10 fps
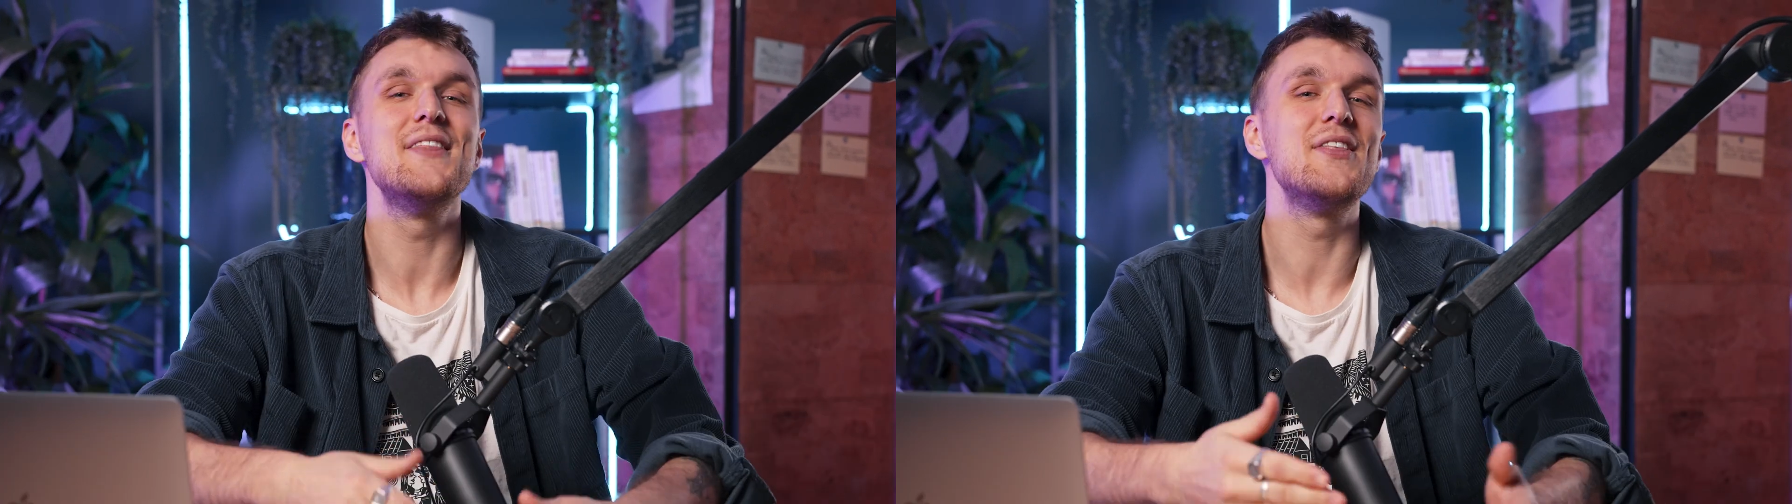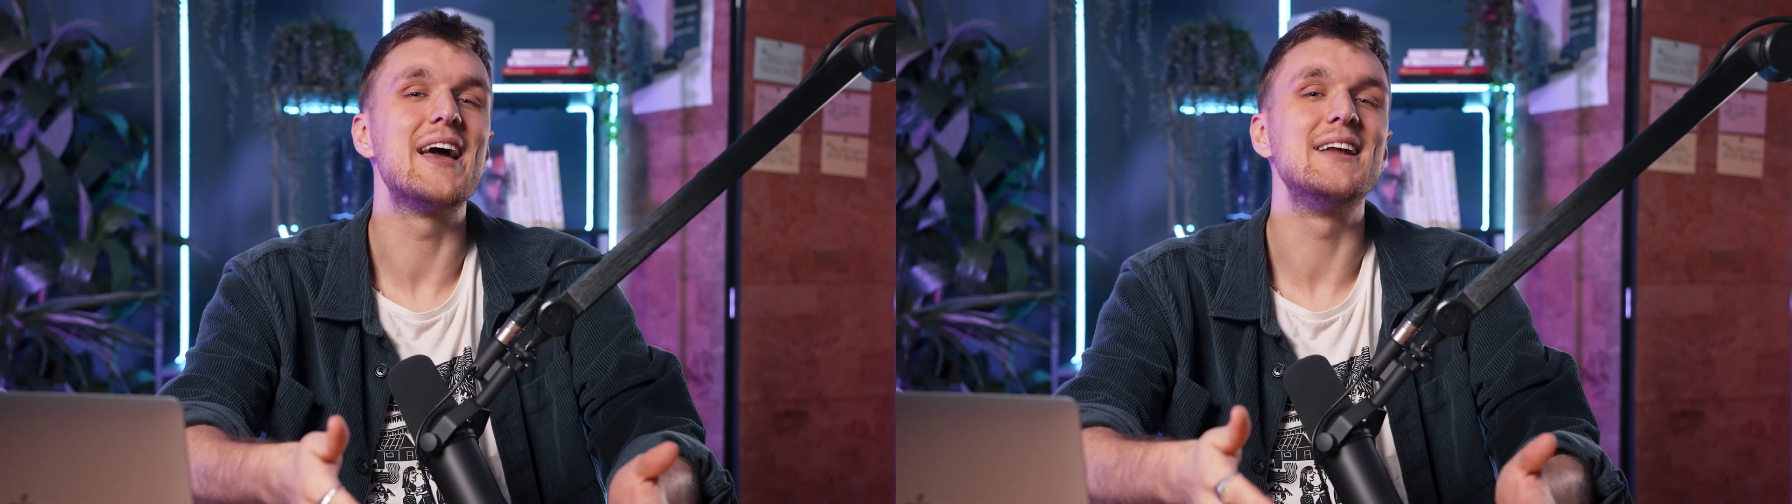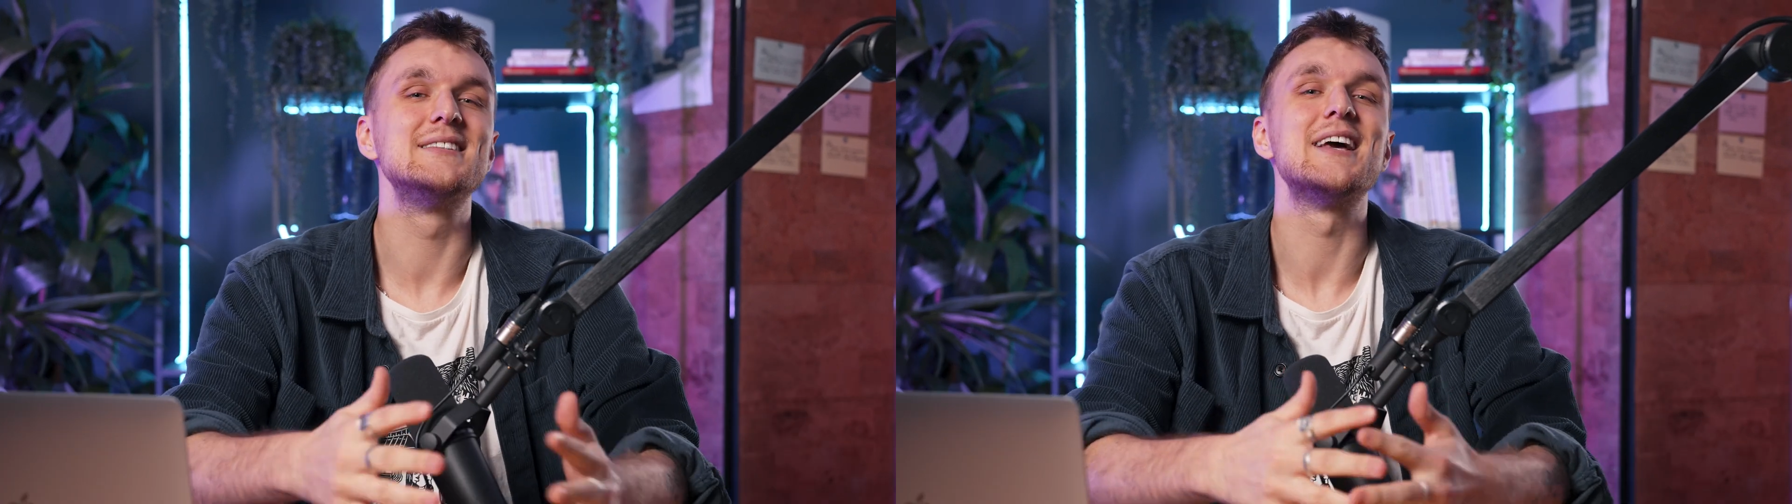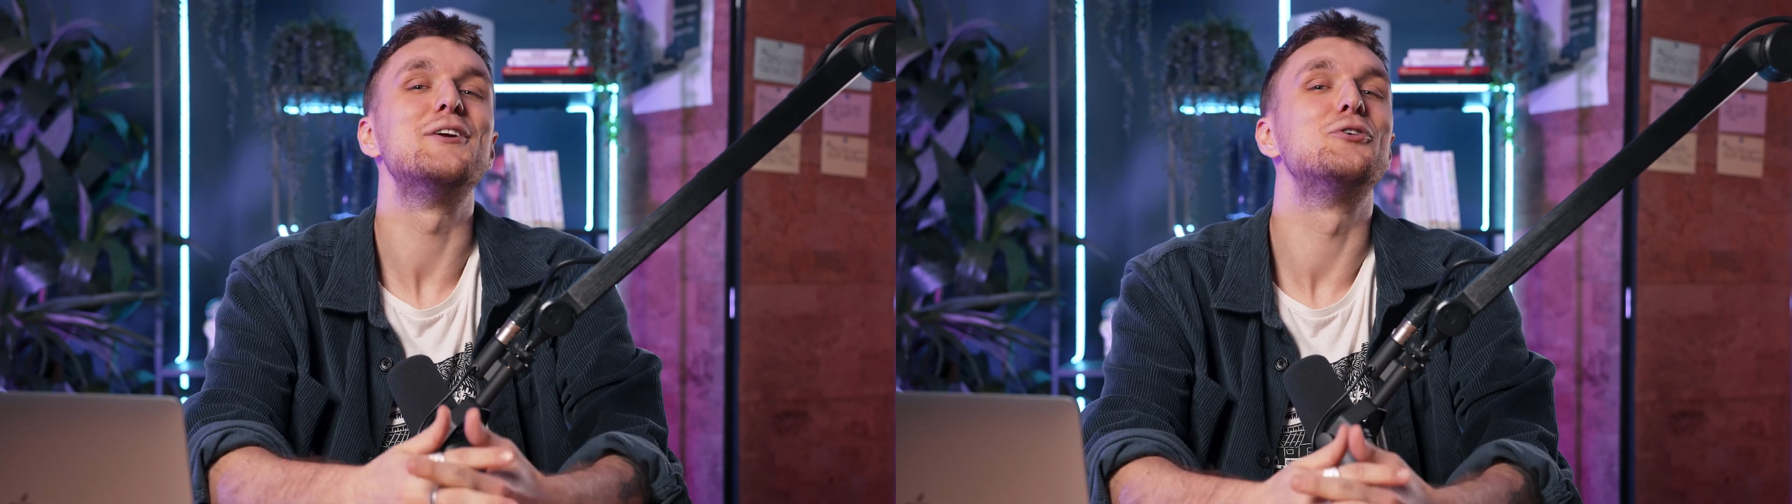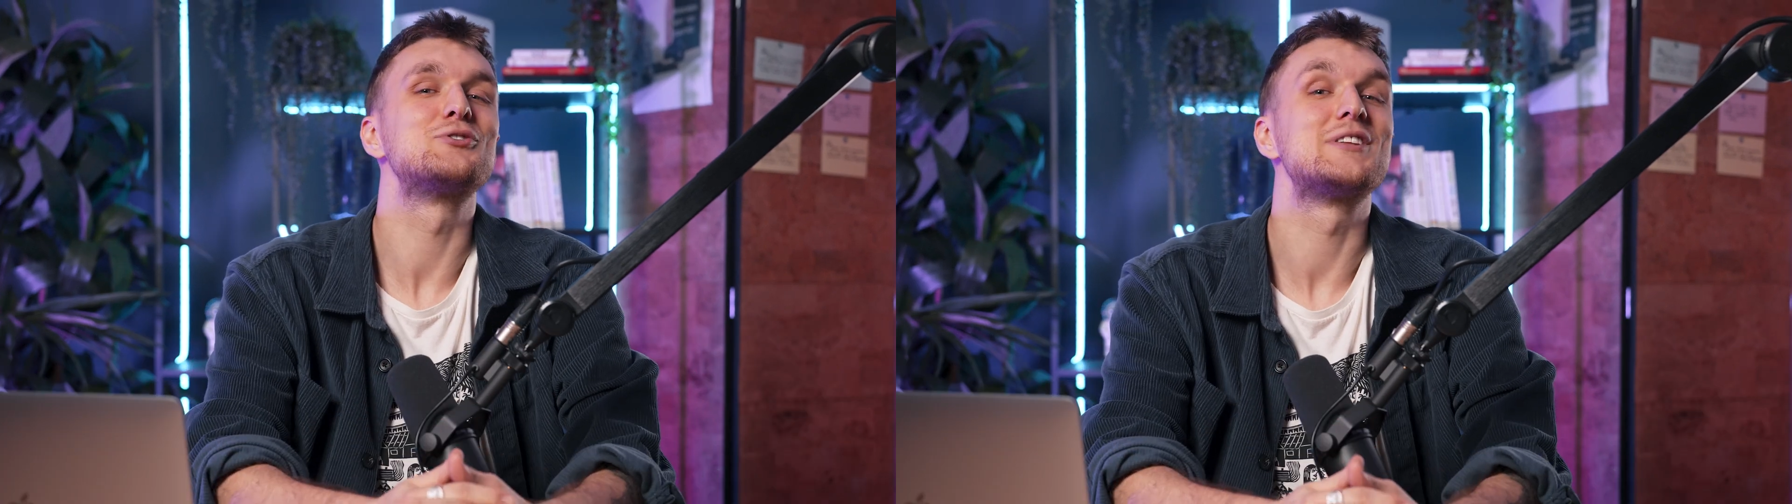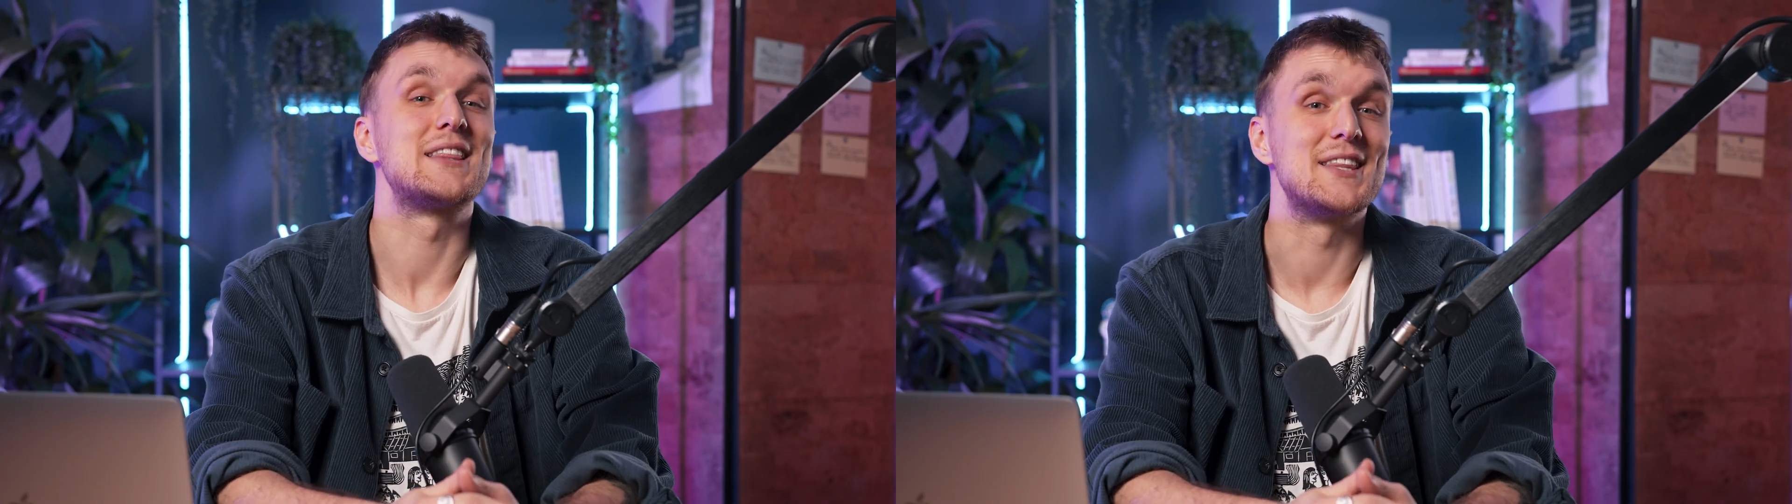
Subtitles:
In the end, it looks like